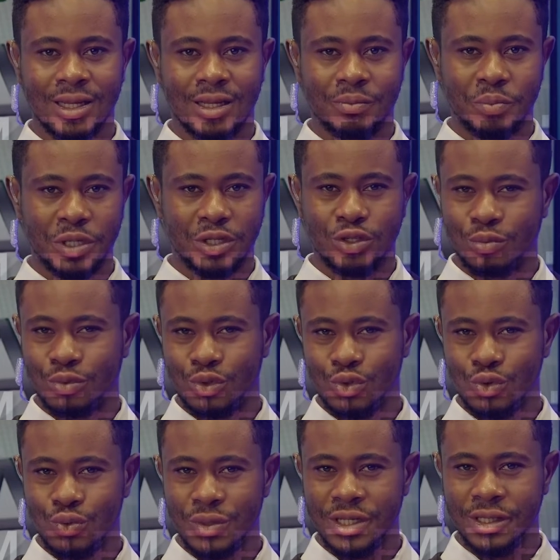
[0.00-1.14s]
Picked up 2
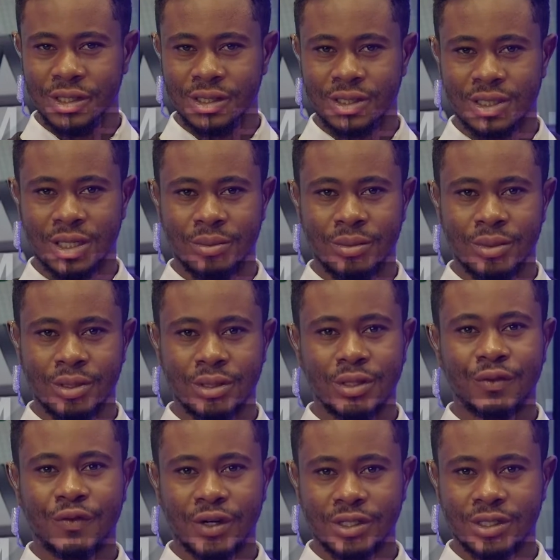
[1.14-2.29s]
wins. The
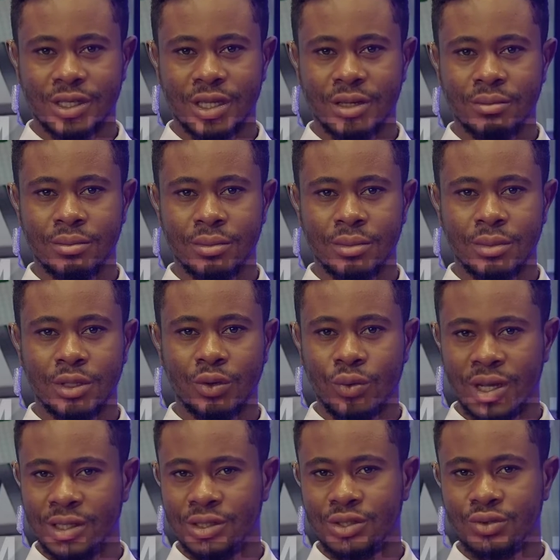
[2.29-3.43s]
first game, they
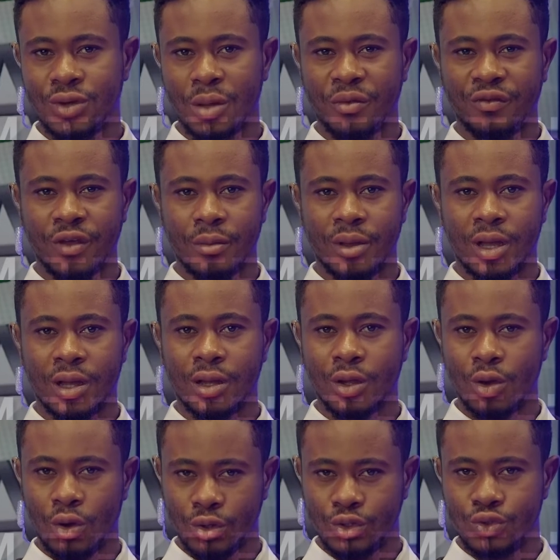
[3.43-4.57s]
went to MFM and
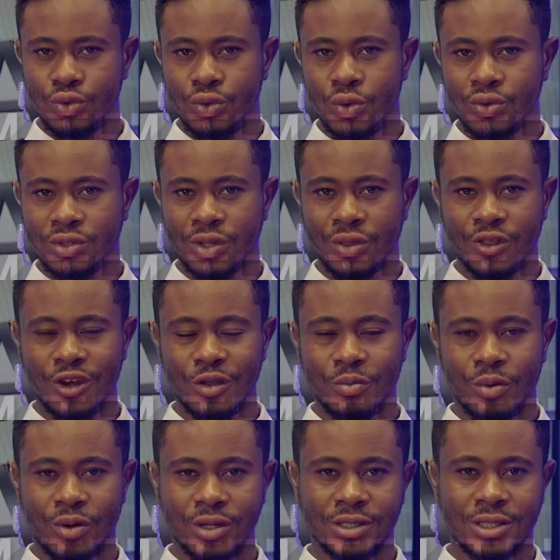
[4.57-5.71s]
got 2 goals and 3
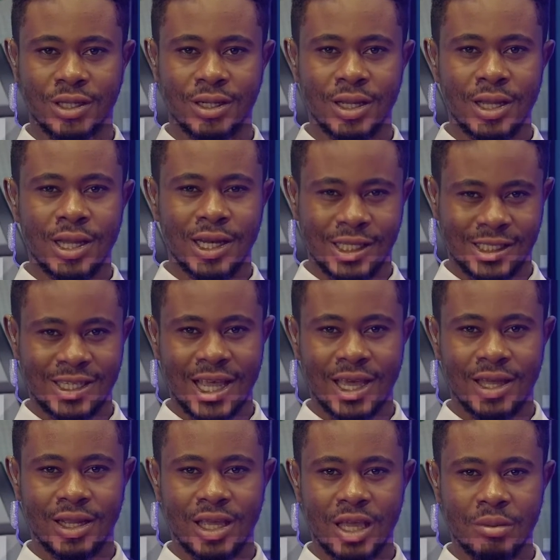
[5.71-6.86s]
points, and the
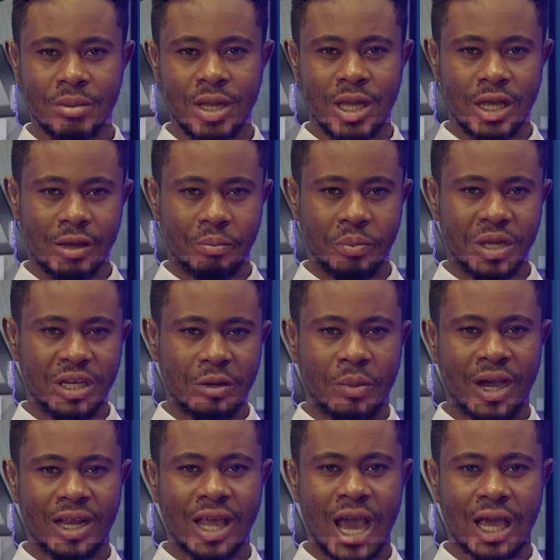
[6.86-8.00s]
second game picked
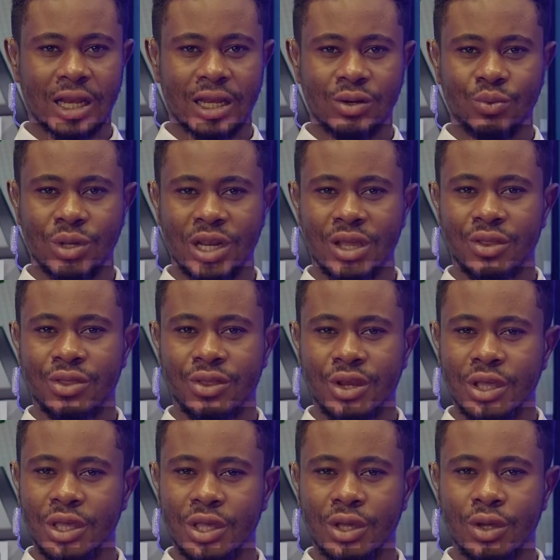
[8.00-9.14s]
apart Heartland, winning
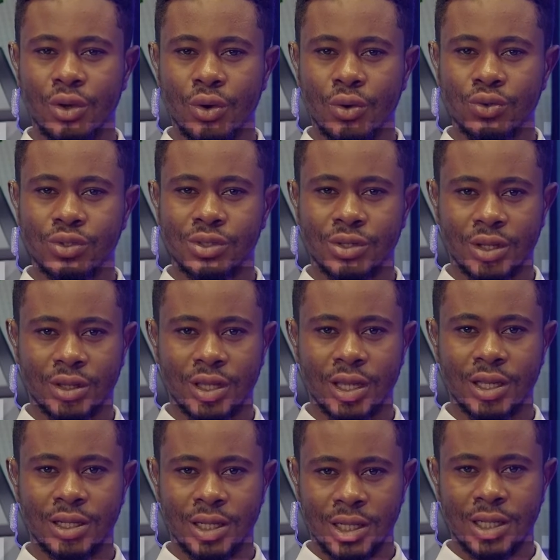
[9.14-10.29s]
3 goals to nothing.
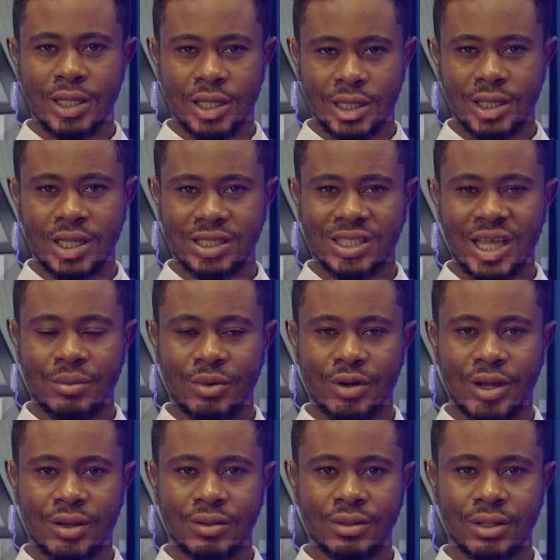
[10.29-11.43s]
And this time
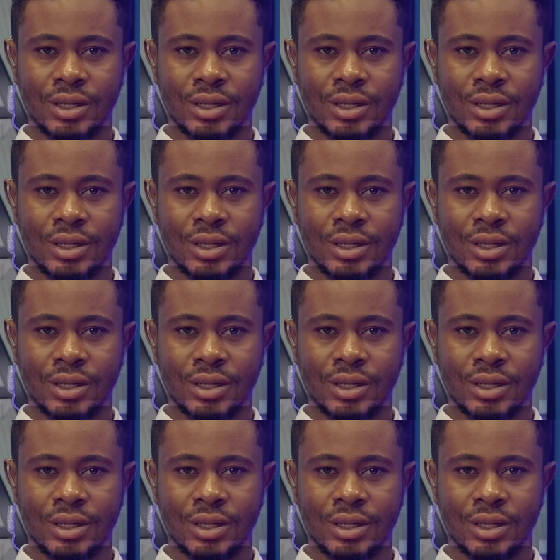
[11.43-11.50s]
around,